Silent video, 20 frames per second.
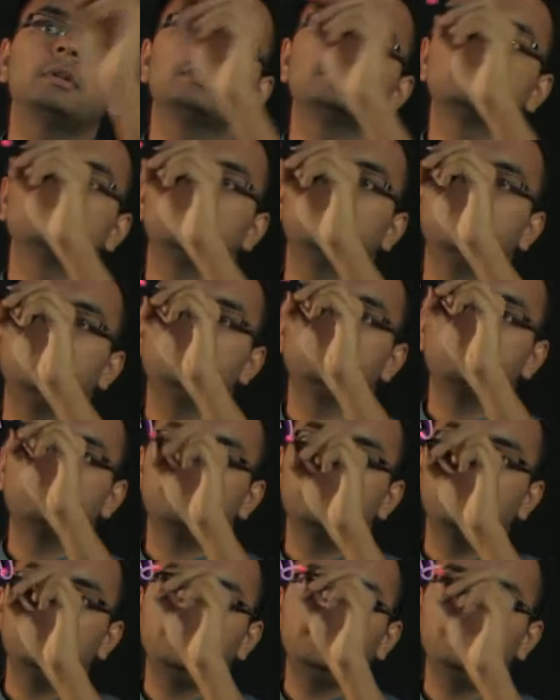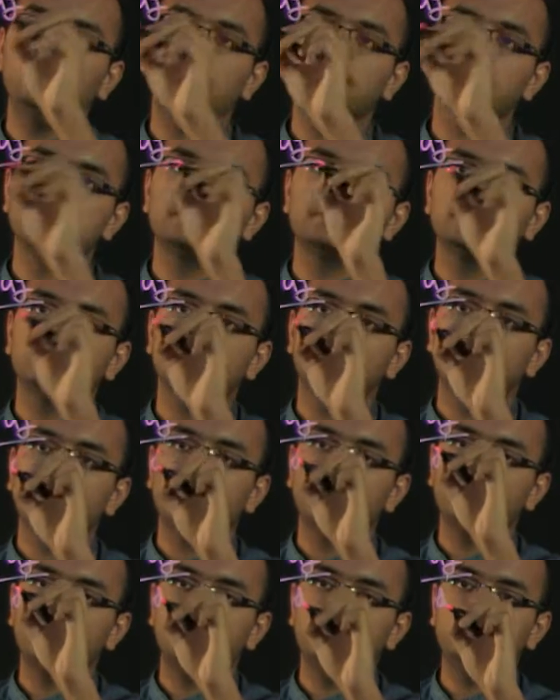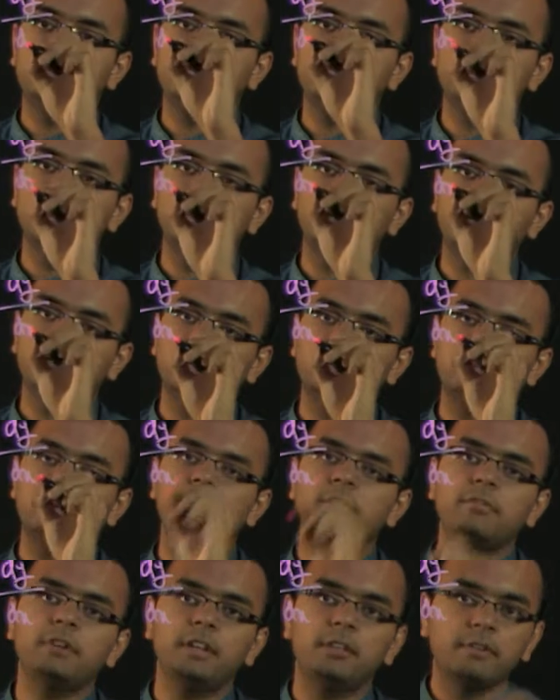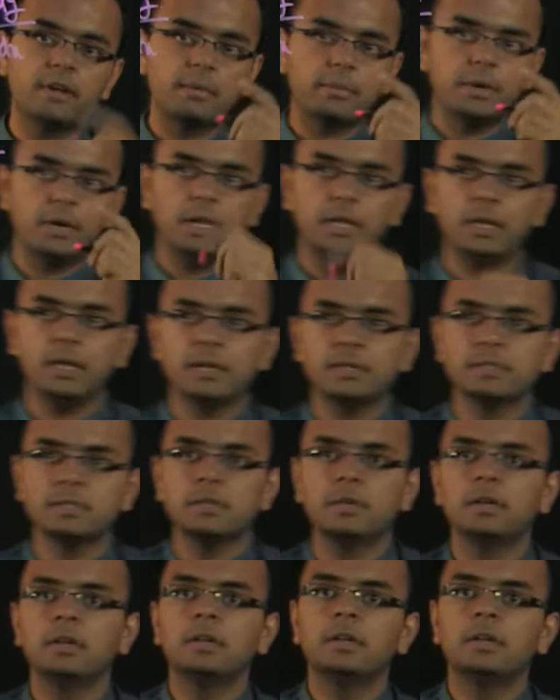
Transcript: So dy by dx, the way we define a derivative, dy by dx,